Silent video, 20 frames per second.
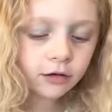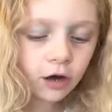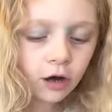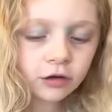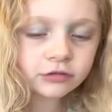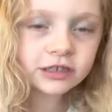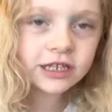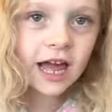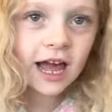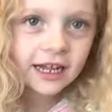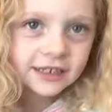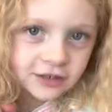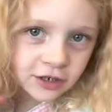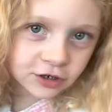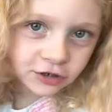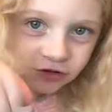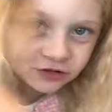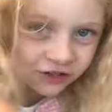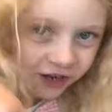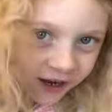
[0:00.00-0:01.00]
Oh, that's
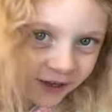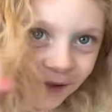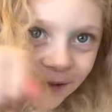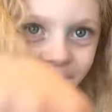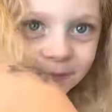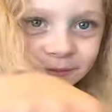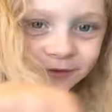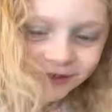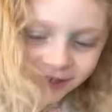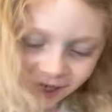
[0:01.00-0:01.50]
her jam.